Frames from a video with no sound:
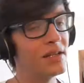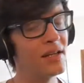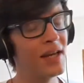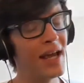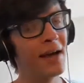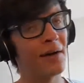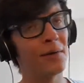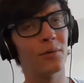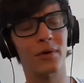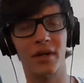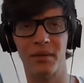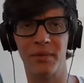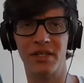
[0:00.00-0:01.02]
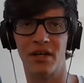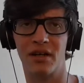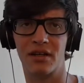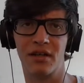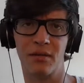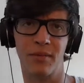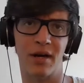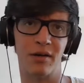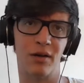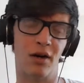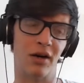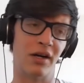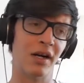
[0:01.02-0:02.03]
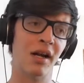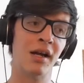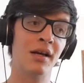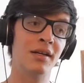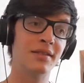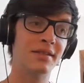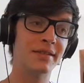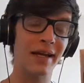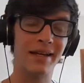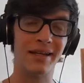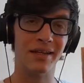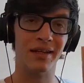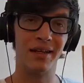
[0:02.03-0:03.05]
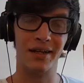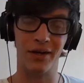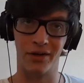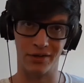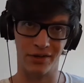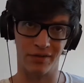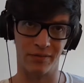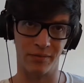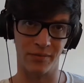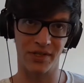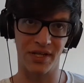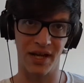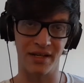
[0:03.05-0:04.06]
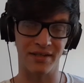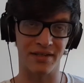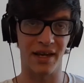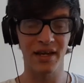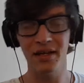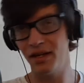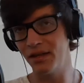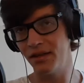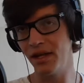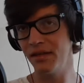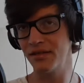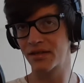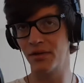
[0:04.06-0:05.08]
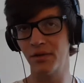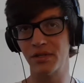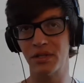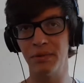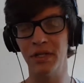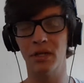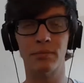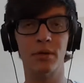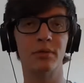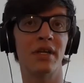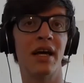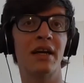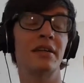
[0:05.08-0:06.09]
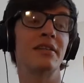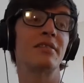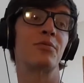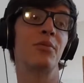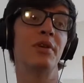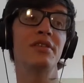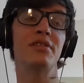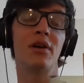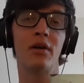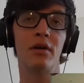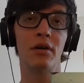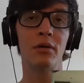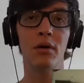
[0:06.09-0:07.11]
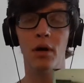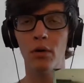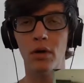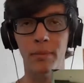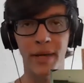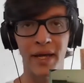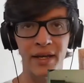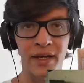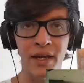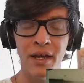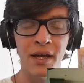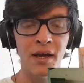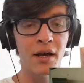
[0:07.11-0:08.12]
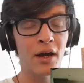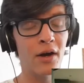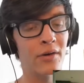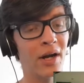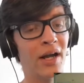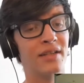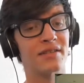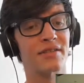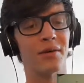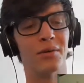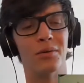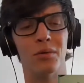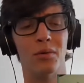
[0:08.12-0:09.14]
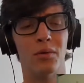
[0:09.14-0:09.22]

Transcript: Now we're going to be talking about our second character from Steins Gate, and that is going to be our protagonist, Rintaro Okabe. Alright, so